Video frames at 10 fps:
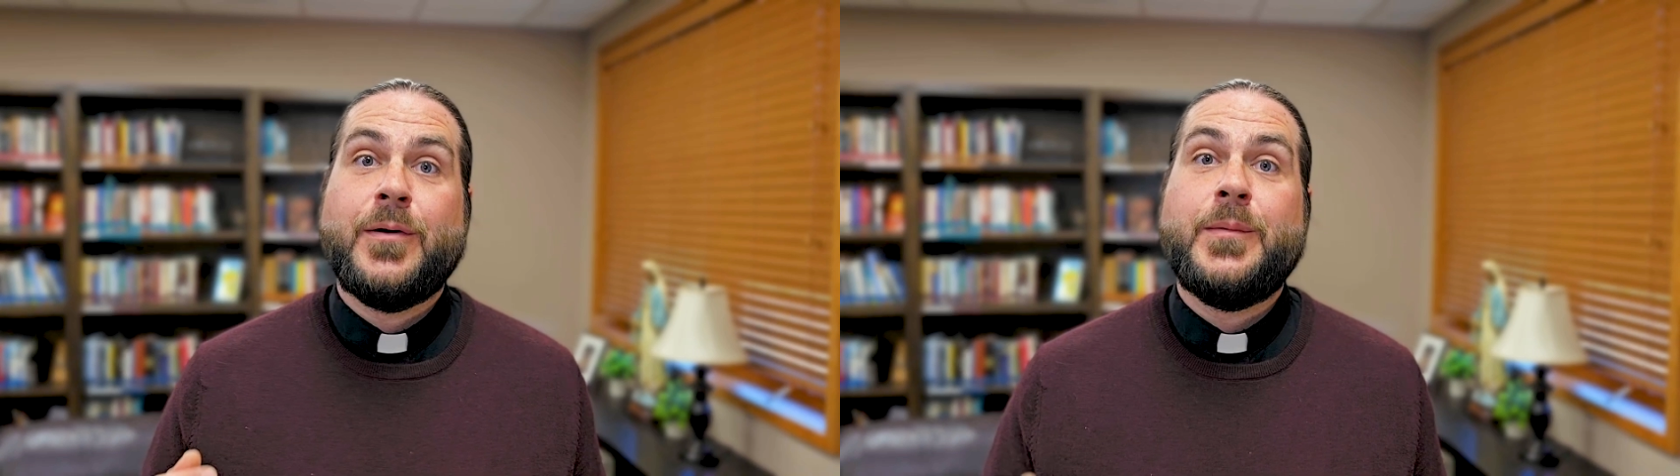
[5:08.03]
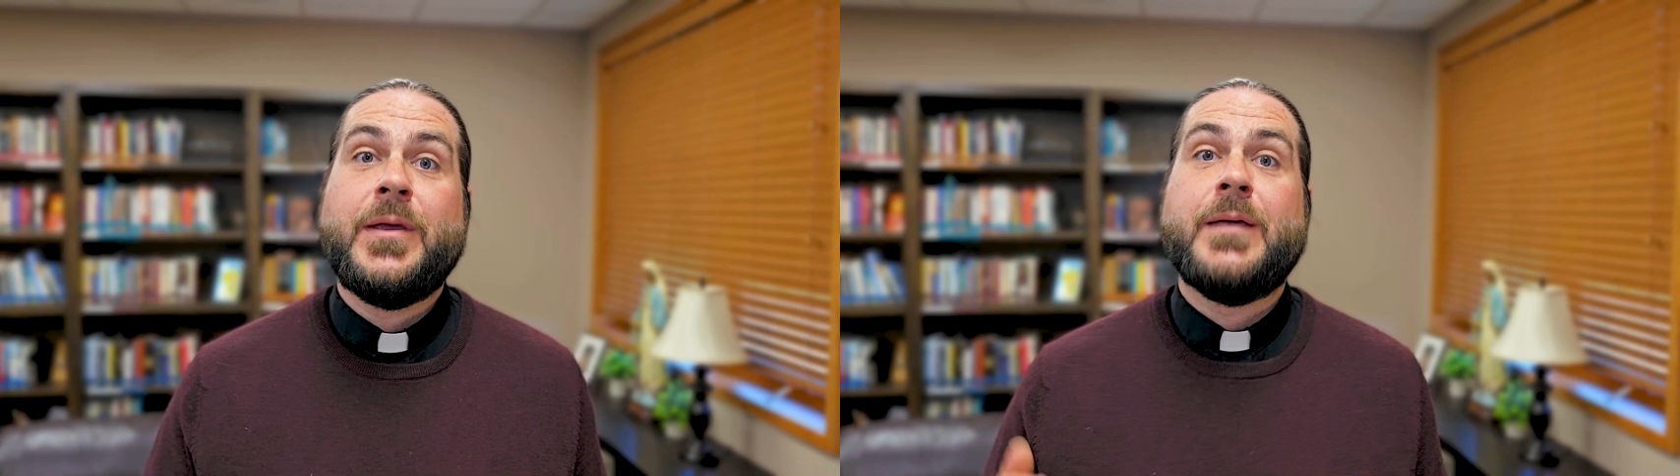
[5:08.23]

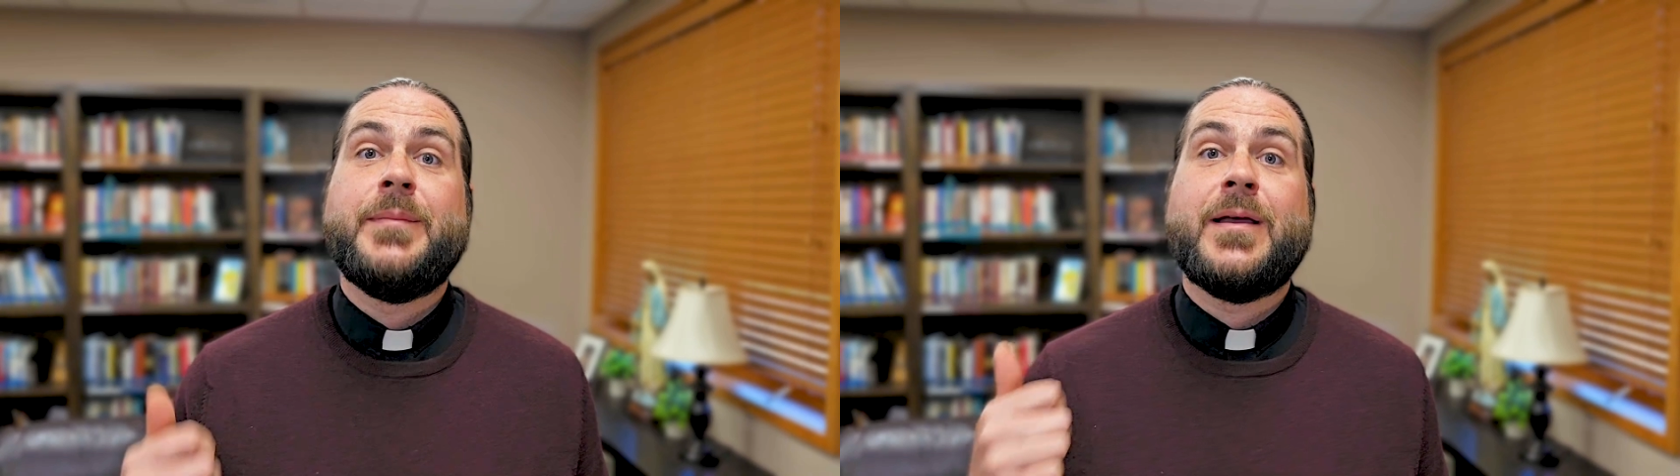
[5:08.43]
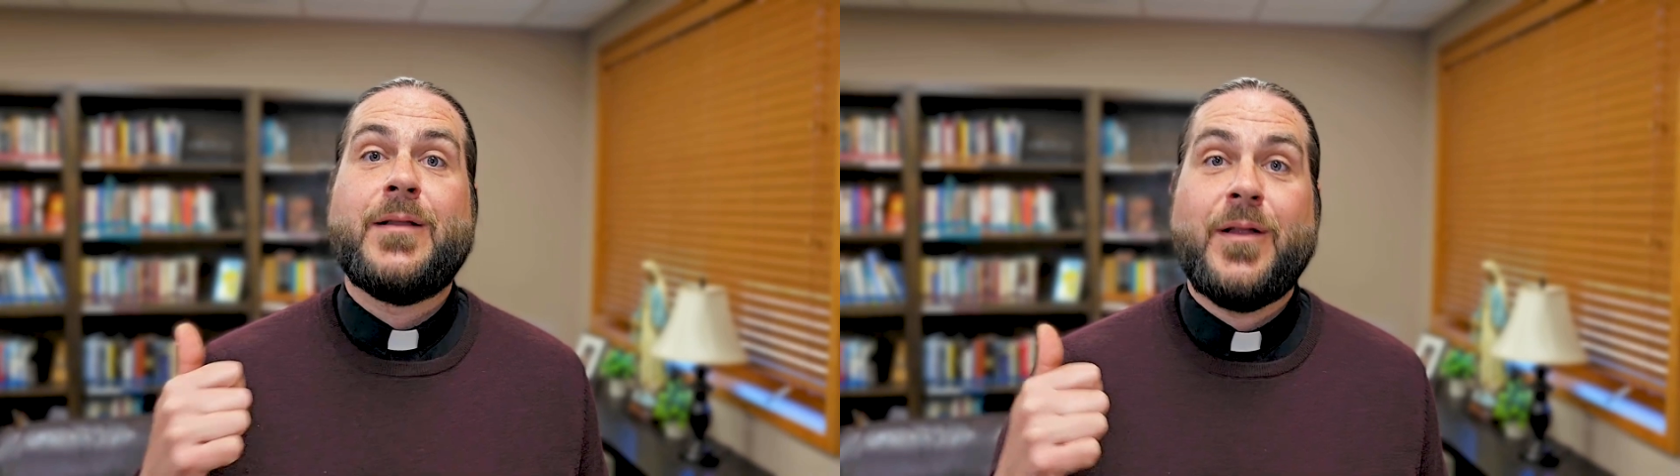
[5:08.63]
we can
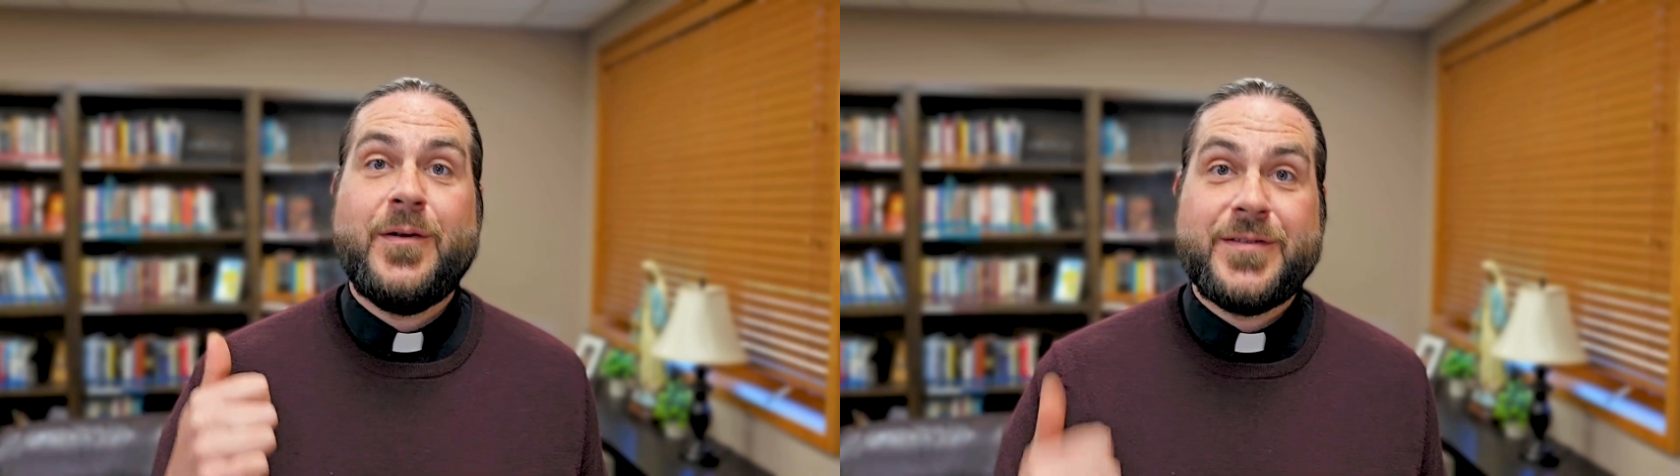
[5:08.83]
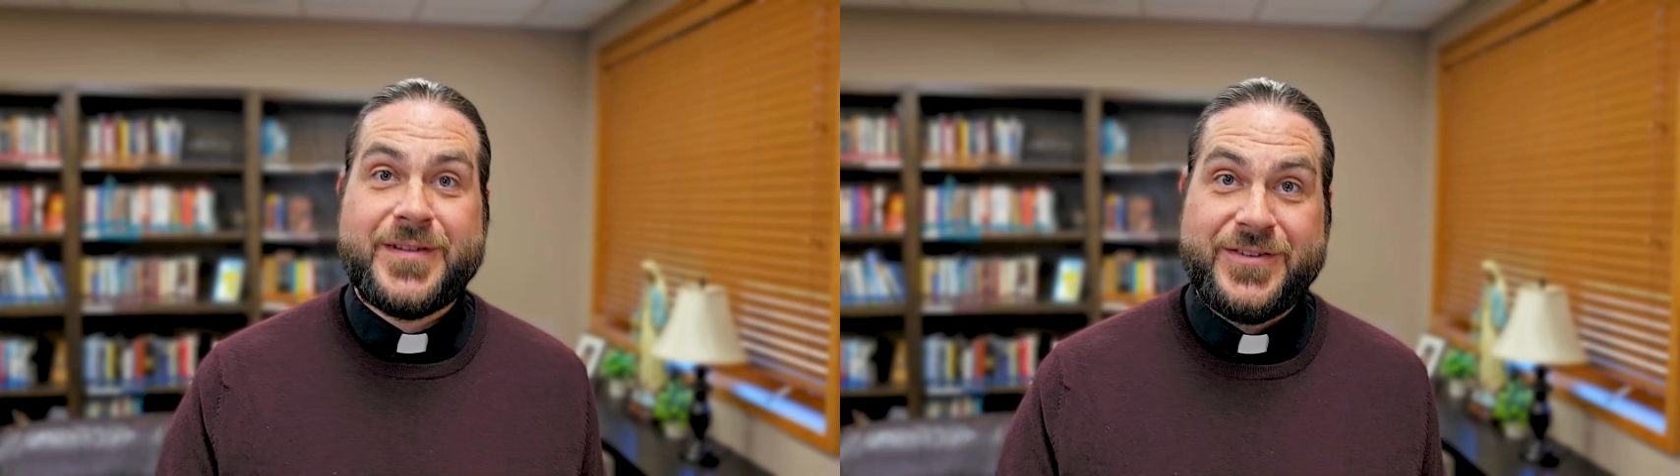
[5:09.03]
be
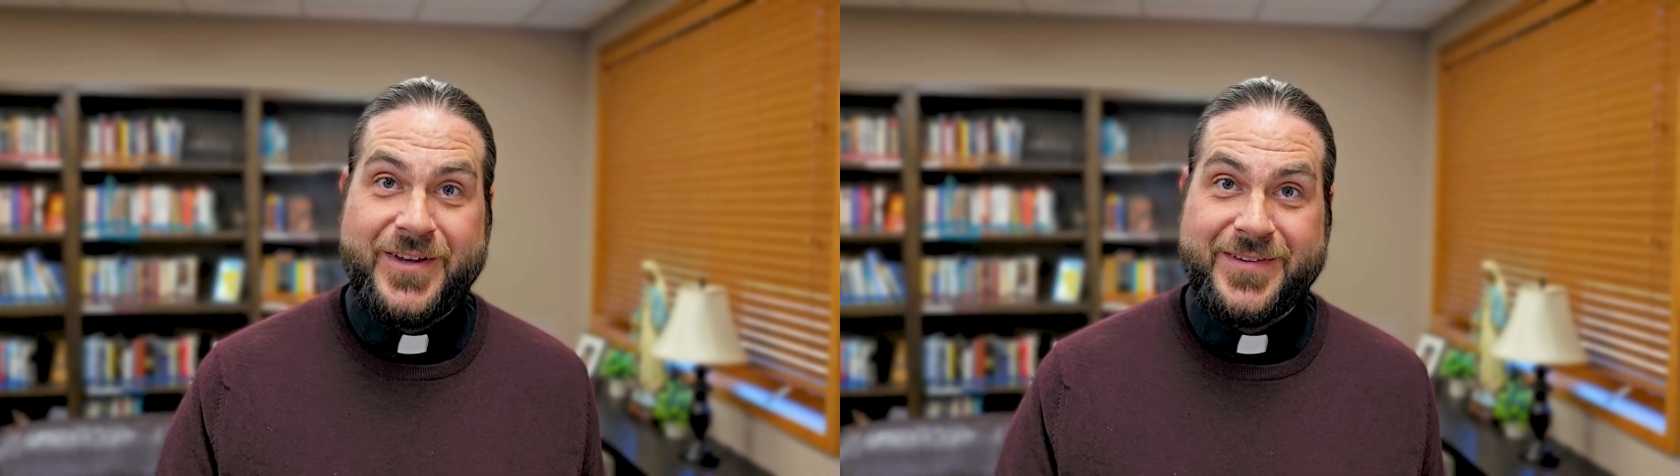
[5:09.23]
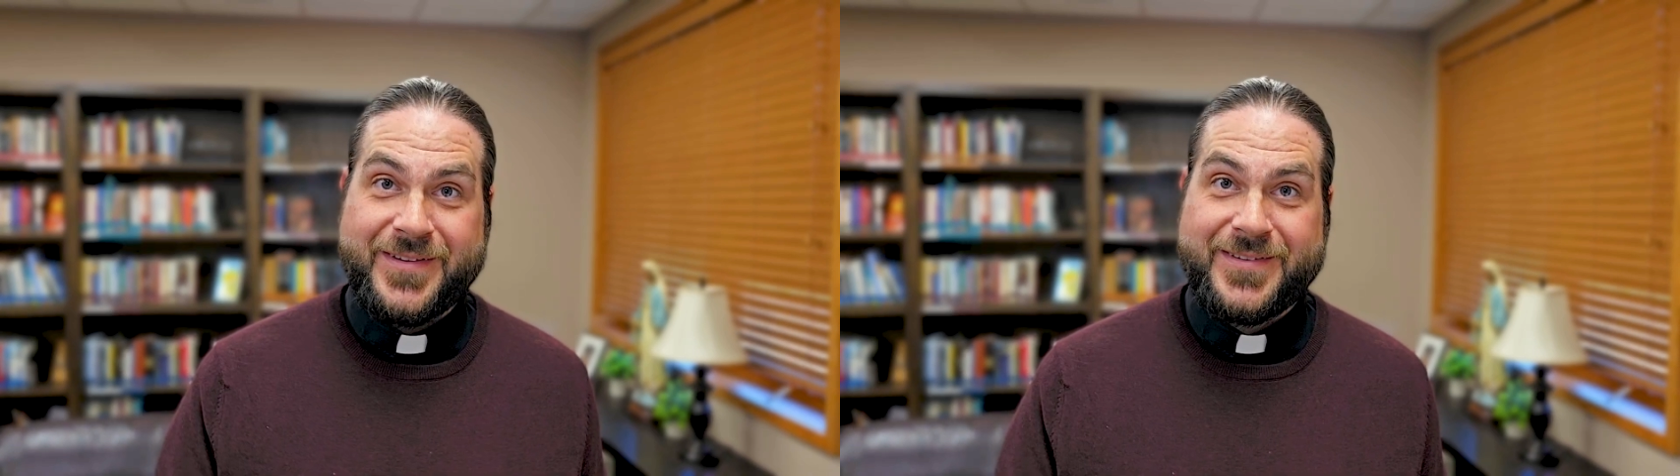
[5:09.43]
close to
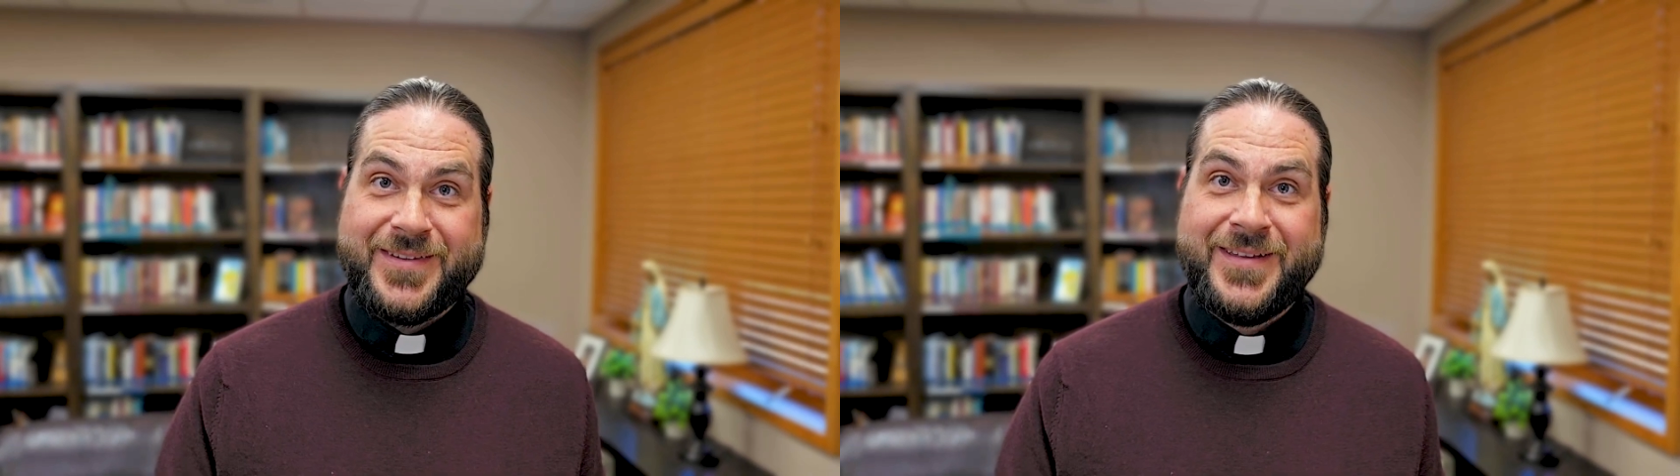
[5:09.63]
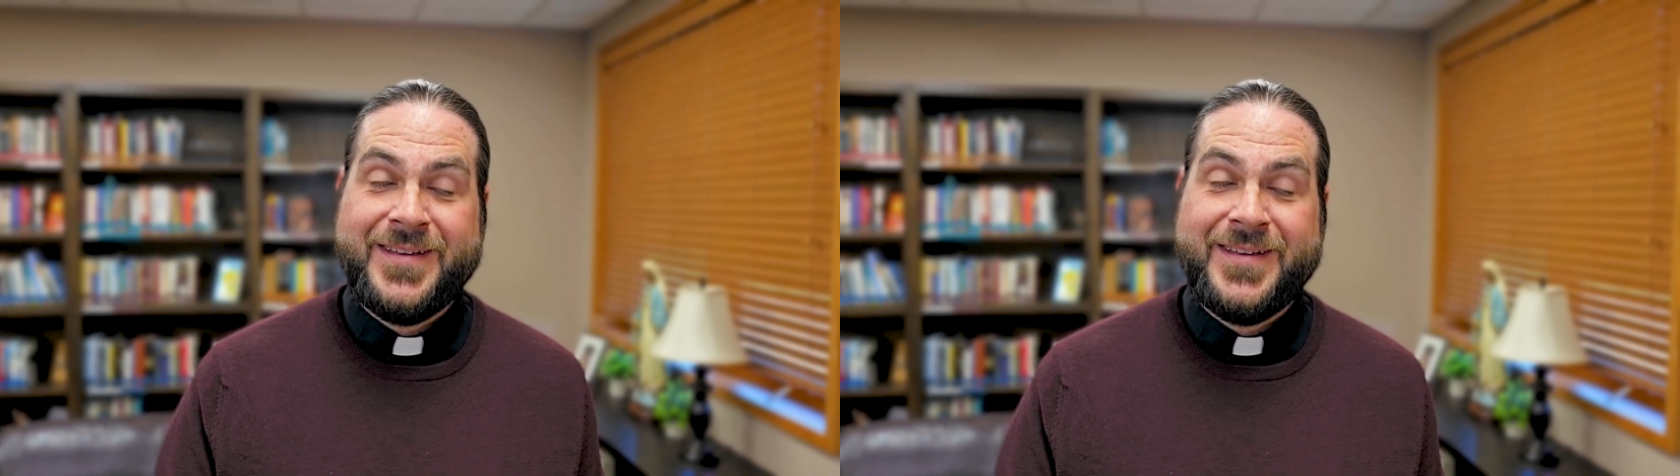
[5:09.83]
Jesus